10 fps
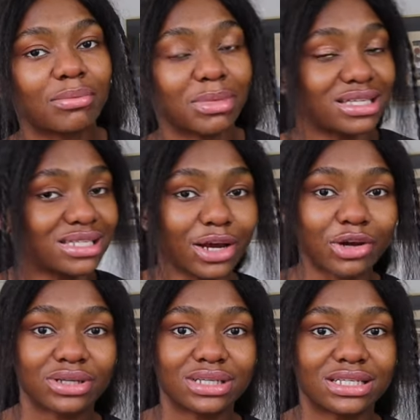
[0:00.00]
my
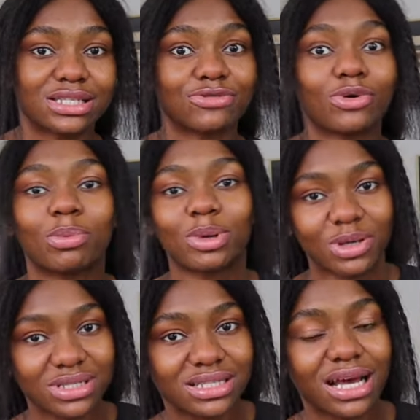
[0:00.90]
second is
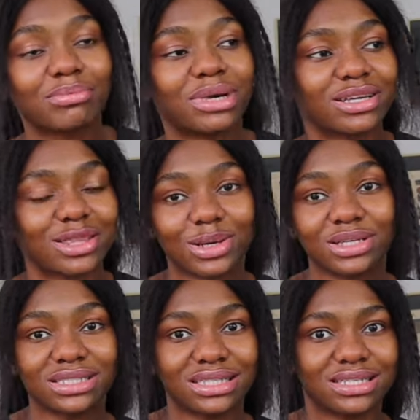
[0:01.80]
4+, and my
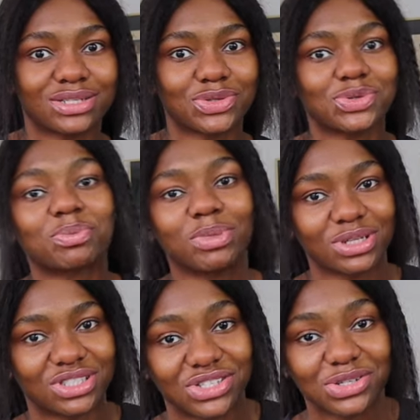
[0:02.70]
third is
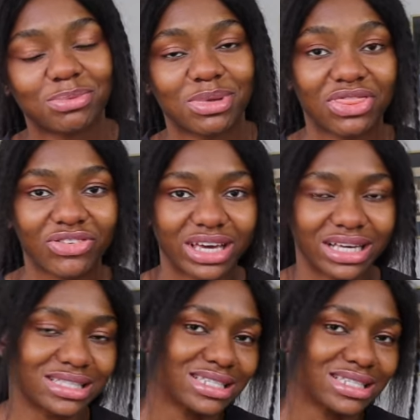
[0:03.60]
2+. She's going to be 3 in